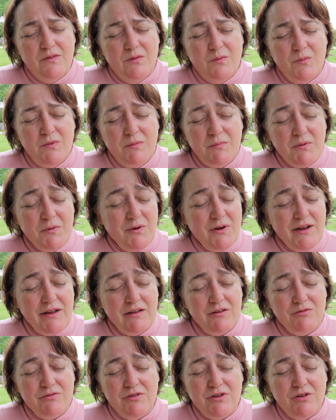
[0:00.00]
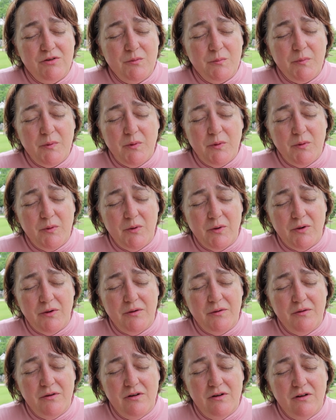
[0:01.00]
We pray for your
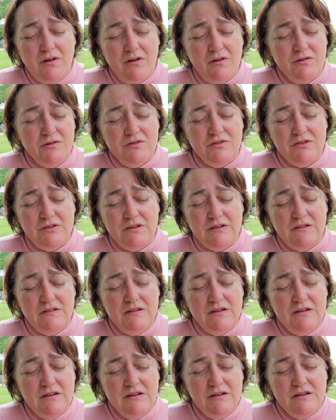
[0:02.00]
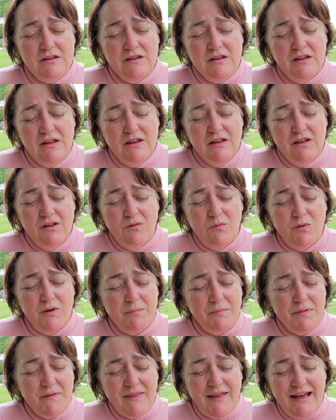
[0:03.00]
poor oceans, where
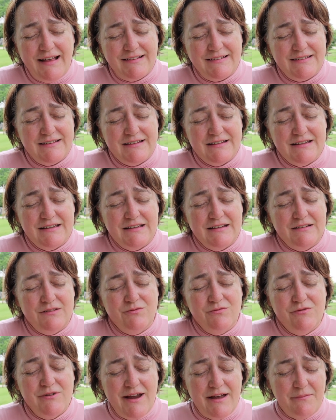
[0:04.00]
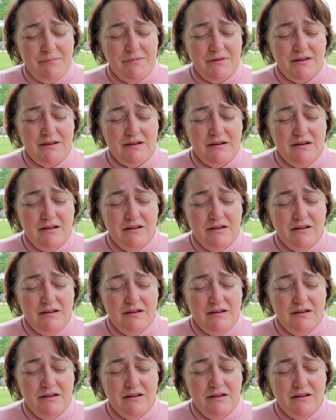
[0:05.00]
plastic is rampant,